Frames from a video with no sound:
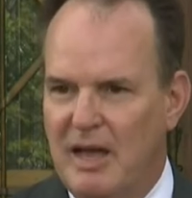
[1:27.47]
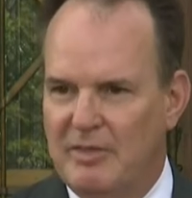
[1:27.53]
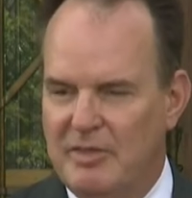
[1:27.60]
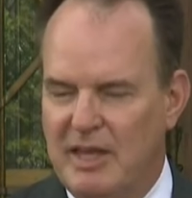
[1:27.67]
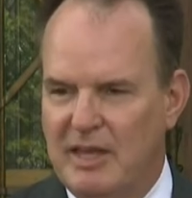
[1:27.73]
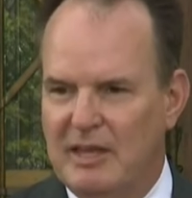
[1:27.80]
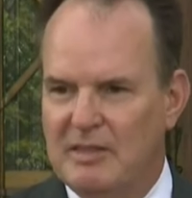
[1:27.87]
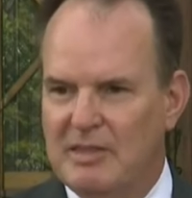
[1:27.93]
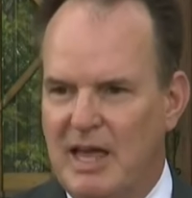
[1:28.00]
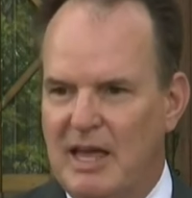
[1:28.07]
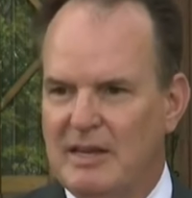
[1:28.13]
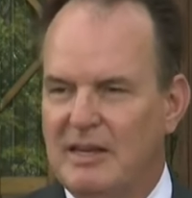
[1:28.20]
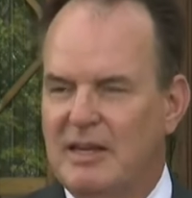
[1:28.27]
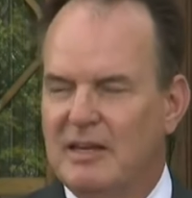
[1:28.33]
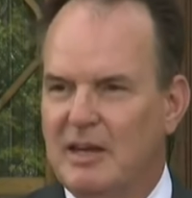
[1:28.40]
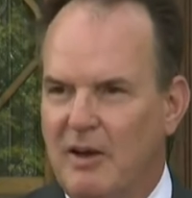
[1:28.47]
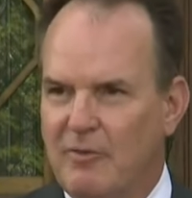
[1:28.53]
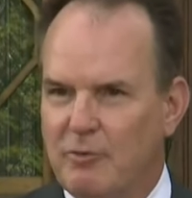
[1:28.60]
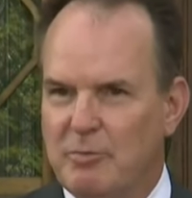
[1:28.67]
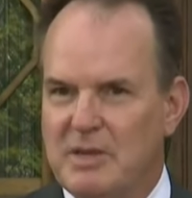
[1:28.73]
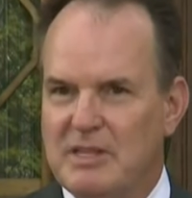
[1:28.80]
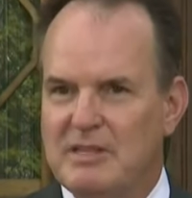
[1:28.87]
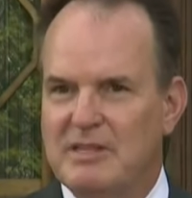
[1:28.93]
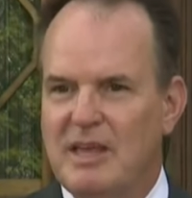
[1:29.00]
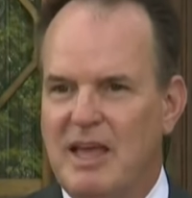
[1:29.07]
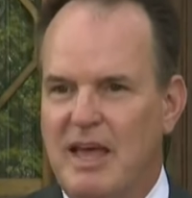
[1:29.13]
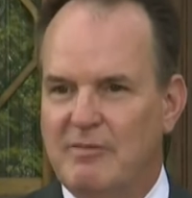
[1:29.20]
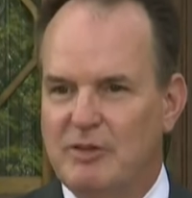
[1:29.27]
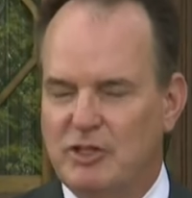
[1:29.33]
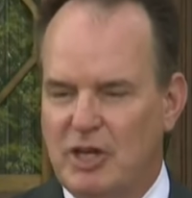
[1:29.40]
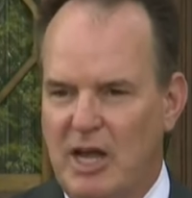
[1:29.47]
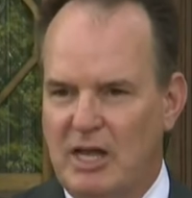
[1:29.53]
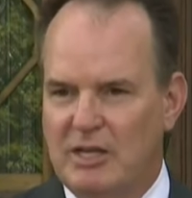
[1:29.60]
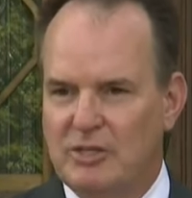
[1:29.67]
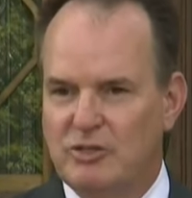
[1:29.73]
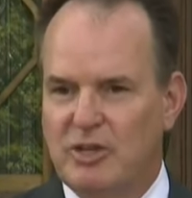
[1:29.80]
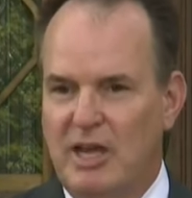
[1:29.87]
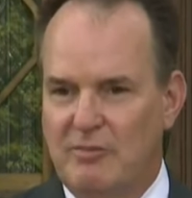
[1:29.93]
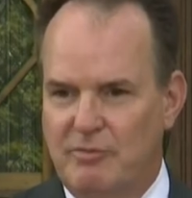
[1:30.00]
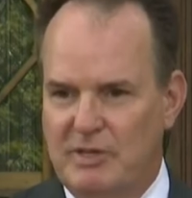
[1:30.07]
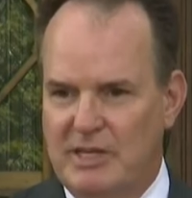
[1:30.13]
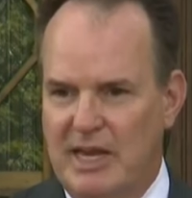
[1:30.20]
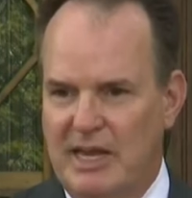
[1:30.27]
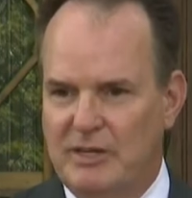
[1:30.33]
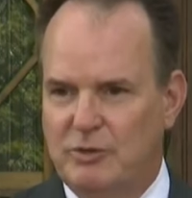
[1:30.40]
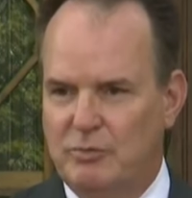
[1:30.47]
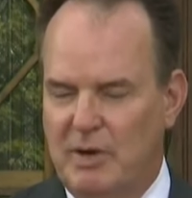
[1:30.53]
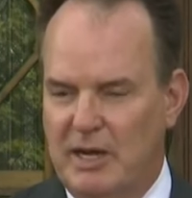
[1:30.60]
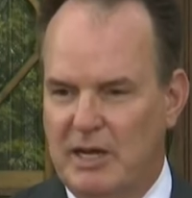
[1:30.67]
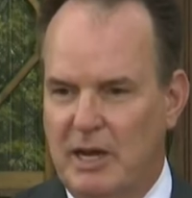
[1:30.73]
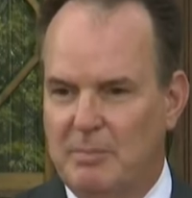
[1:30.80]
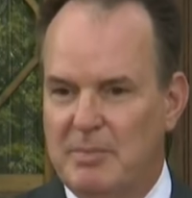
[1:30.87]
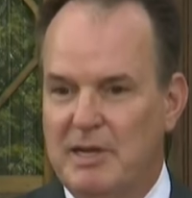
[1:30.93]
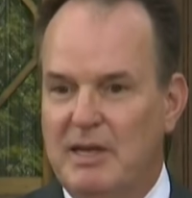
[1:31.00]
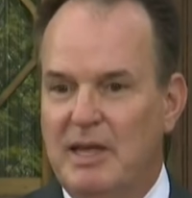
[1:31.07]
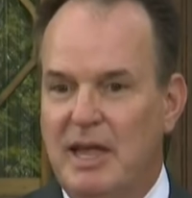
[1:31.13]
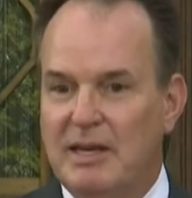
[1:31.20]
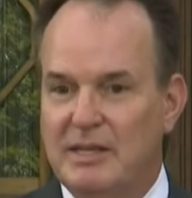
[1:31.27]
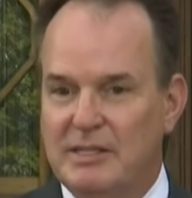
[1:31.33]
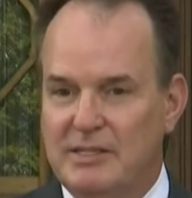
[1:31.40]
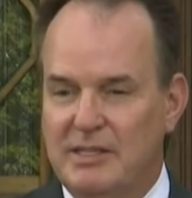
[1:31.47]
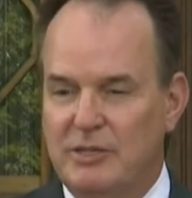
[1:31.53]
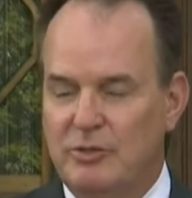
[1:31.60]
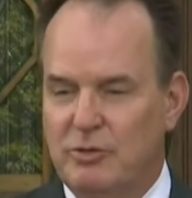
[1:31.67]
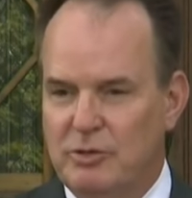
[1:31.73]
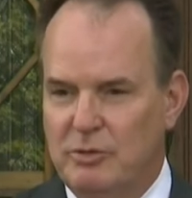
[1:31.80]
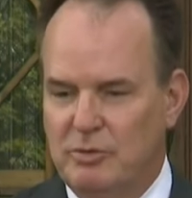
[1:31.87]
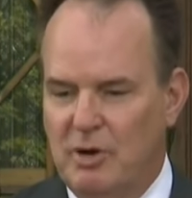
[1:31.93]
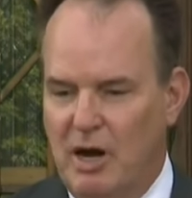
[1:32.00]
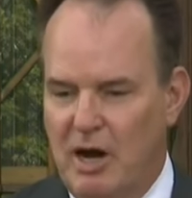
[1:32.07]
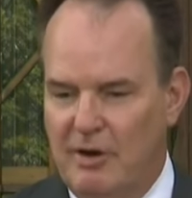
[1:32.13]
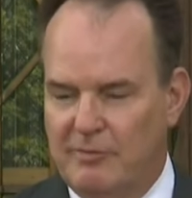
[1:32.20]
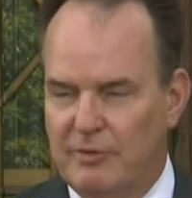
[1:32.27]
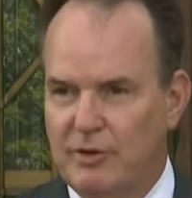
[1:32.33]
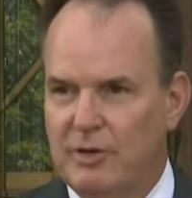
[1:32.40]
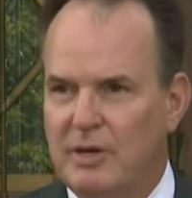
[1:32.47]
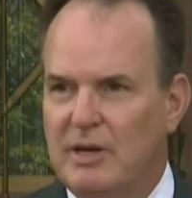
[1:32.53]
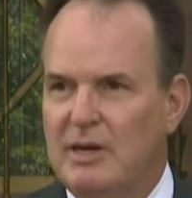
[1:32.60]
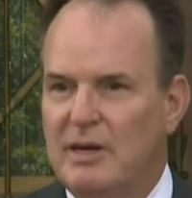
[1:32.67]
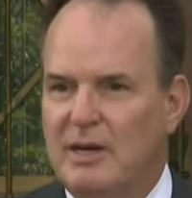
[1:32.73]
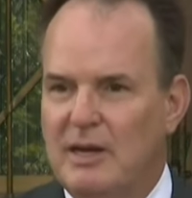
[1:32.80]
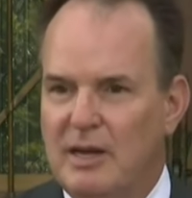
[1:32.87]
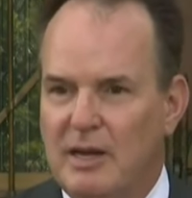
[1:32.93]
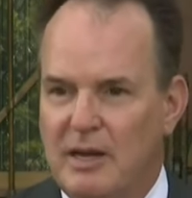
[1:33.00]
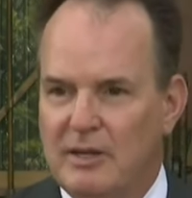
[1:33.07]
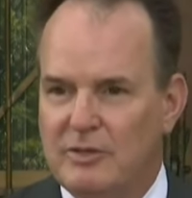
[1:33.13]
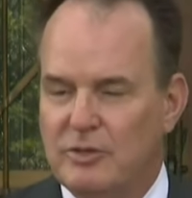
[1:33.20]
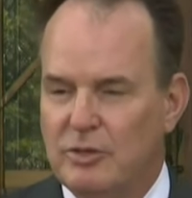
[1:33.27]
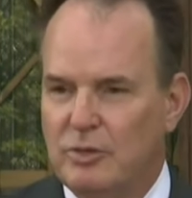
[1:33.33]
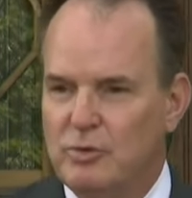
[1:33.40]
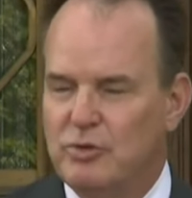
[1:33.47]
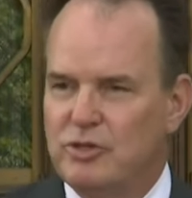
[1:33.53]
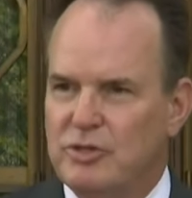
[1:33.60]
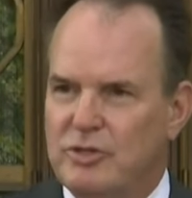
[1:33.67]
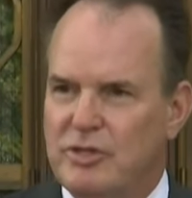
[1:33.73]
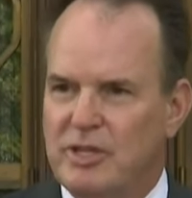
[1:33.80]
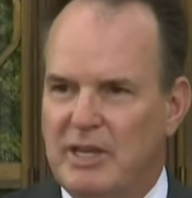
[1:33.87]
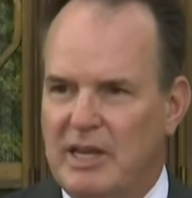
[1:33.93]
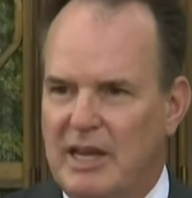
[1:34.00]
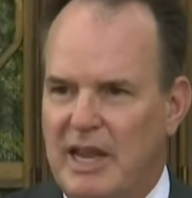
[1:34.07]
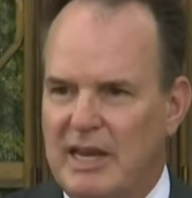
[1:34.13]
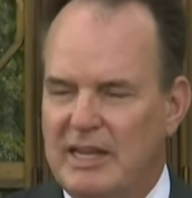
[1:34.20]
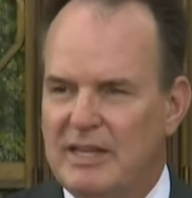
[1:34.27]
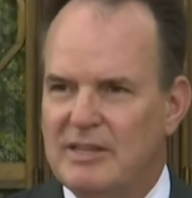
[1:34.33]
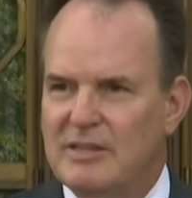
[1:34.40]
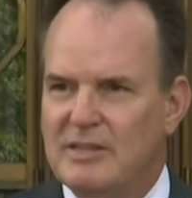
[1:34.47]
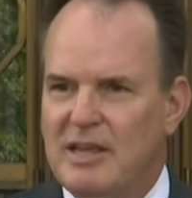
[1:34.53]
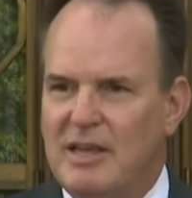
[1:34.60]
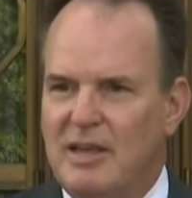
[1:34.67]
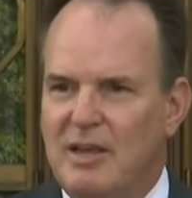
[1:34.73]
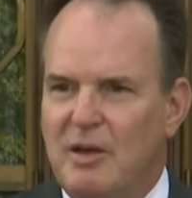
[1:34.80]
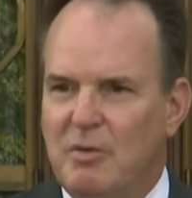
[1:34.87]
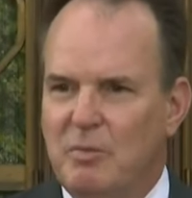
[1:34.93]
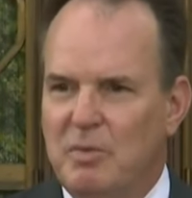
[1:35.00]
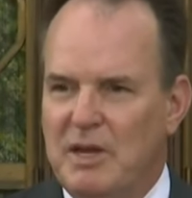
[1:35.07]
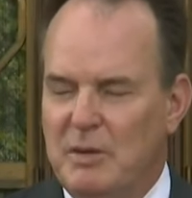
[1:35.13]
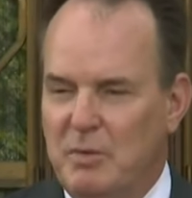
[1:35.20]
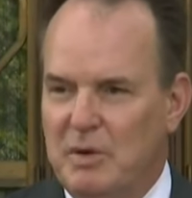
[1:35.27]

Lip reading: I think that governments have a challenge every day to wake up and continue to offer solutions to Canadians. We